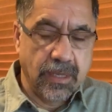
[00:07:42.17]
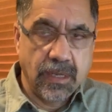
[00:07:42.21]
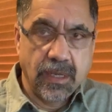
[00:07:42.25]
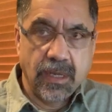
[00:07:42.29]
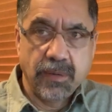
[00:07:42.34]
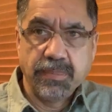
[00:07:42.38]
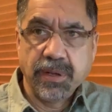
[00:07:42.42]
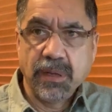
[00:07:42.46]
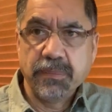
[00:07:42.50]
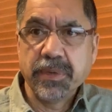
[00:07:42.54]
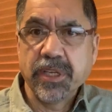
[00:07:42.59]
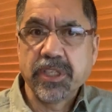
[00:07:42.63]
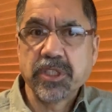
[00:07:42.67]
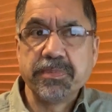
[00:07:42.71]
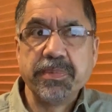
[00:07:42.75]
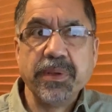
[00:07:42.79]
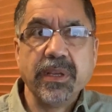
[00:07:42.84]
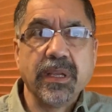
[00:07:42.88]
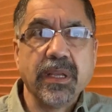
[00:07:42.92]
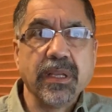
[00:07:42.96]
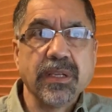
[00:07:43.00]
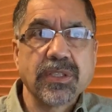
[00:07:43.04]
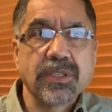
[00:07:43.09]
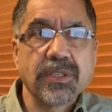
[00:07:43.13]
And public
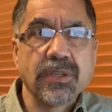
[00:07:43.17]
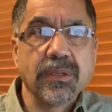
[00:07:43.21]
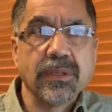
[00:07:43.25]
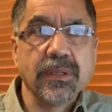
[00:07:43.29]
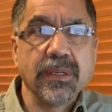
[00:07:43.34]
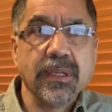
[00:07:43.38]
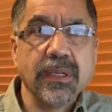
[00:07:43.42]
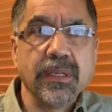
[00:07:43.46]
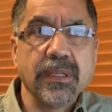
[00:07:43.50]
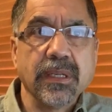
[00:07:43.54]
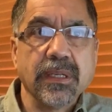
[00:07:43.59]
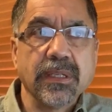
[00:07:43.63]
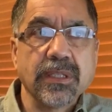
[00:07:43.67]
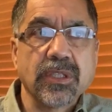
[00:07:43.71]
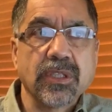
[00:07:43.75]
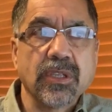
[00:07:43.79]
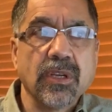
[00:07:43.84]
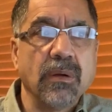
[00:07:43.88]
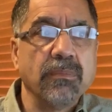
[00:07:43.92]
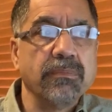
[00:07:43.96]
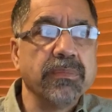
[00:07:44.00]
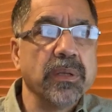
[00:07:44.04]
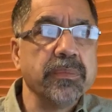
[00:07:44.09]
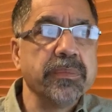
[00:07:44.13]
speaking certainly does
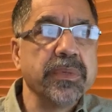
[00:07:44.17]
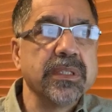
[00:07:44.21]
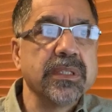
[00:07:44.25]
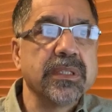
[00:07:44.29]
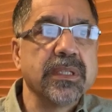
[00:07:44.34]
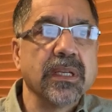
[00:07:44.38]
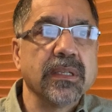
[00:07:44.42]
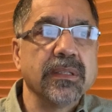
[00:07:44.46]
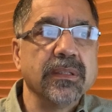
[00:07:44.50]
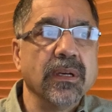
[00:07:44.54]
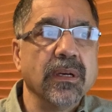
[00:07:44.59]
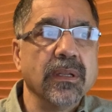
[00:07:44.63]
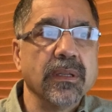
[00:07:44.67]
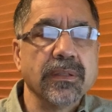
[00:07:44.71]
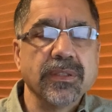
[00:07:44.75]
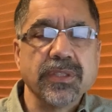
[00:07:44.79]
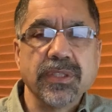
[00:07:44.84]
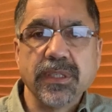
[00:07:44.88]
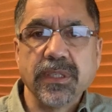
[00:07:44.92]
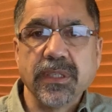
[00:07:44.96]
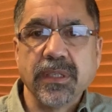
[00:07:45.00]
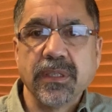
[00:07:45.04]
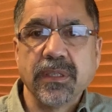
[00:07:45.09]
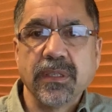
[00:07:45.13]
complement
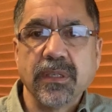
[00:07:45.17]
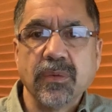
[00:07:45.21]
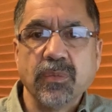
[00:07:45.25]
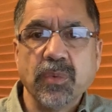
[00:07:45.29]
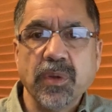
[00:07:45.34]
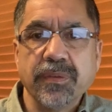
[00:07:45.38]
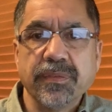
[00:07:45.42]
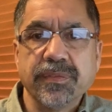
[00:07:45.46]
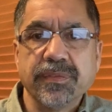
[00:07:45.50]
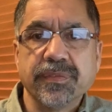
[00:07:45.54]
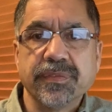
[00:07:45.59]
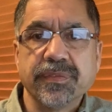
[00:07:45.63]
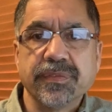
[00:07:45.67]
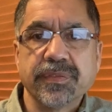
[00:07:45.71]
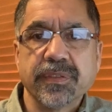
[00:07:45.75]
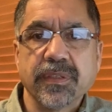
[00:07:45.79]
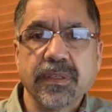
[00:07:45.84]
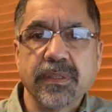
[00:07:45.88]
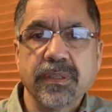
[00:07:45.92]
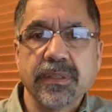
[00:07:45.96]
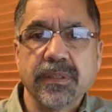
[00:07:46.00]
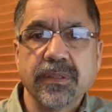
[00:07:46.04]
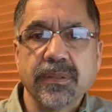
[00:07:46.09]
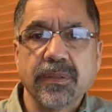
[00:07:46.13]
technology, and
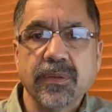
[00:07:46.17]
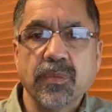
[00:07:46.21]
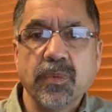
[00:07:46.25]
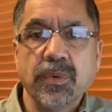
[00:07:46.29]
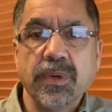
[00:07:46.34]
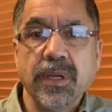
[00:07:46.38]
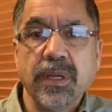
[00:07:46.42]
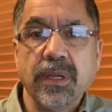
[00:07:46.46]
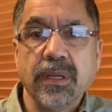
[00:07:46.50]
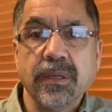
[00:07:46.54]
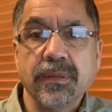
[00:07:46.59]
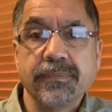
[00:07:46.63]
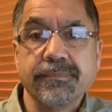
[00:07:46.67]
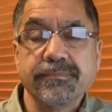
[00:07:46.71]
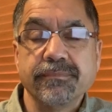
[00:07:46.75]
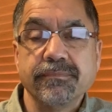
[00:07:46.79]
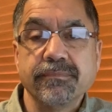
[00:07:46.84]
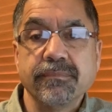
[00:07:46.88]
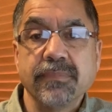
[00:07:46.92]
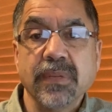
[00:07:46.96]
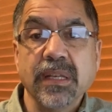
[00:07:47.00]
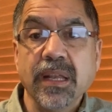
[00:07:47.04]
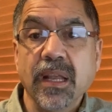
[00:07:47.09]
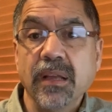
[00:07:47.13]
we
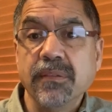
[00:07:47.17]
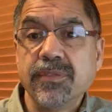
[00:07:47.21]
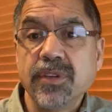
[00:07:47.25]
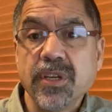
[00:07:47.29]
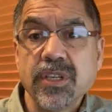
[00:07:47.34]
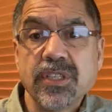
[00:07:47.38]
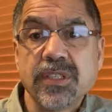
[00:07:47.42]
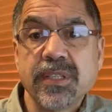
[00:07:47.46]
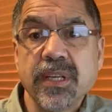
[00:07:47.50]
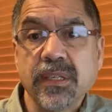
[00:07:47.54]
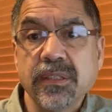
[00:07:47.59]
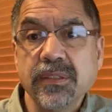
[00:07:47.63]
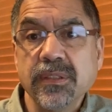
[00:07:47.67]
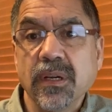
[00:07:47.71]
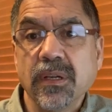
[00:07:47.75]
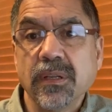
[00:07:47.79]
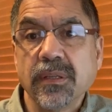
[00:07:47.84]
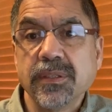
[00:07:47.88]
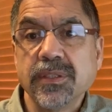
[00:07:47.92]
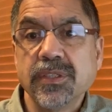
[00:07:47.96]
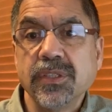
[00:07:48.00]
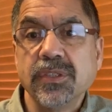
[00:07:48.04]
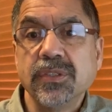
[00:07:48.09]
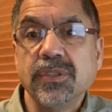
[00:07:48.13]
leverage
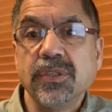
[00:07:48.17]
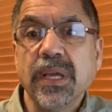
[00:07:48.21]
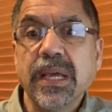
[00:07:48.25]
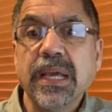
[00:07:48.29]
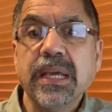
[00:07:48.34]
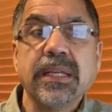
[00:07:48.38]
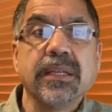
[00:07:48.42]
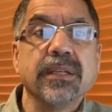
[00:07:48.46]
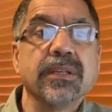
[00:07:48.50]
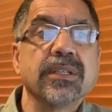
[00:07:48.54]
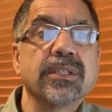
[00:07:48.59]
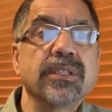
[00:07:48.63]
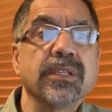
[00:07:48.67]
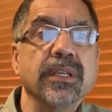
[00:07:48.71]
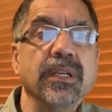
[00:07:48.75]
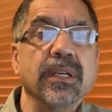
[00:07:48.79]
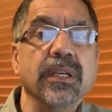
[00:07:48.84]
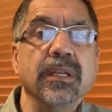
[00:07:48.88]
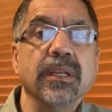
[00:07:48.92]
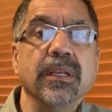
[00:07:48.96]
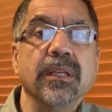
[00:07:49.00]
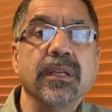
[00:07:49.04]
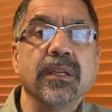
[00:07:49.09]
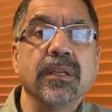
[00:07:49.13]
technology to aid us
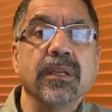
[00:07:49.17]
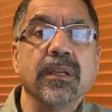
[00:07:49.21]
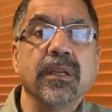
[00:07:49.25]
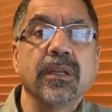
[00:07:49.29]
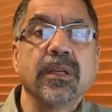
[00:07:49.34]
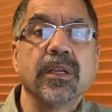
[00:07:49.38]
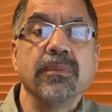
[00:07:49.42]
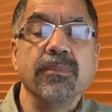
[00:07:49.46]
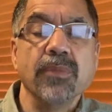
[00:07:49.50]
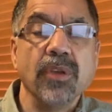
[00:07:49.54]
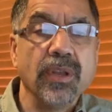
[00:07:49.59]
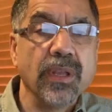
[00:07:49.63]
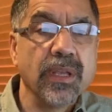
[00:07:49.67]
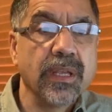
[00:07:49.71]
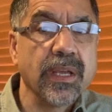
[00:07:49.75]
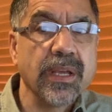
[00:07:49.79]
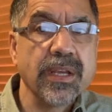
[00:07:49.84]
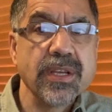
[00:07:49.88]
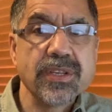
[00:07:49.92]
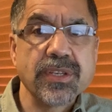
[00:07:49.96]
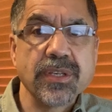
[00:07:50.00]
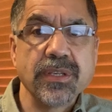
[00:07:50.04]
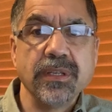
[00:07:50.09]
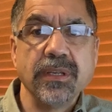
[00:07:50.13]
in
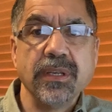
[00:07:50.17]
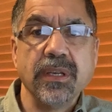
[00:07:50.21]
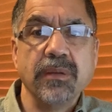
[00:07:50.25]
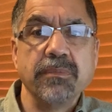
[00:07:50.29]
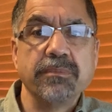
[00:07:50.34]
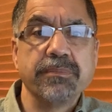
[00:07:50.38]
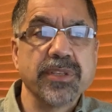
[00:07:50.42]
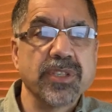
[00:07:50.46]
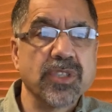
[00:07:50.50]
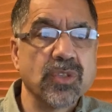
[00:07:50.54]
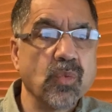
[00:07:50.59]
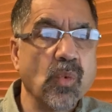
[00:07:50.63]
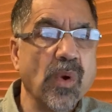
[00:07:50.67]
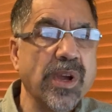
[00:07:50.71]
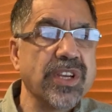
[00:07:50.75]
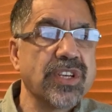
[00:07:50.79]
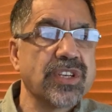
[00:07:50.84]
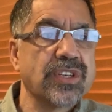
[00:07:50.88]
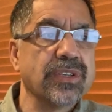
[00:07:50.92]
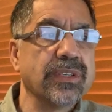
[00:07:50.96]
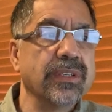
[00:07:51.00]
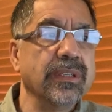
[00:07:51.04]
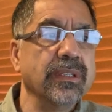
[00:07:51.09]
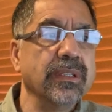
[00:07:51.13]
communication, in
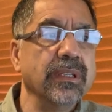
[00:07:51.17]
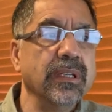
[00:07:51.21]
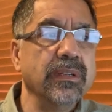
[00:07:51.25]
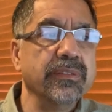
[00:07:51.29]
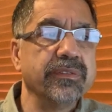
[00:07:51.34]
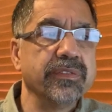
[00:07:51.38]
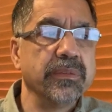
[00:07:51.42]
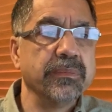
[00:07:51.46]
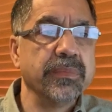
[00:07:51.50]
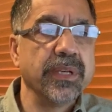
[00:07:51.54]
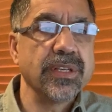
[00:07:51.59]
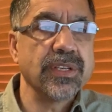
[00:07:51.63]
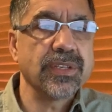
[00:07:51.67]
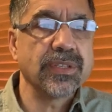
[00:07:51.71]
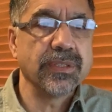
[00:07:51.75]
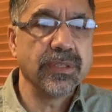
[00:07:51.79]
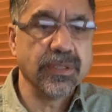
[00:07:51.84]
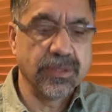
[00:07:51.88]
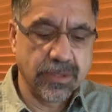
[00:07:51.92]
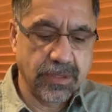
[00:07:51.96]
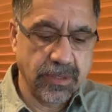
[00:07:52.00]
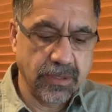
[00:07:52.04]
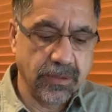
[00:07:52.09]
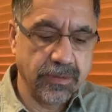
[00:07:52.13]
persuasion, and information
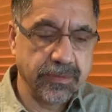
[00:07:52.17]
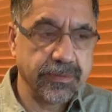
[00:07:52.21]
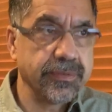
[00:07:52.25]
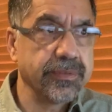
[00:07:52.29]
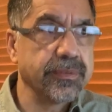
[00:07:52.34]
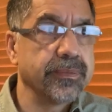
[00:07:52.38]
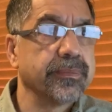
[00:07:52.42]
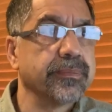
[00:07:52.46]
itself.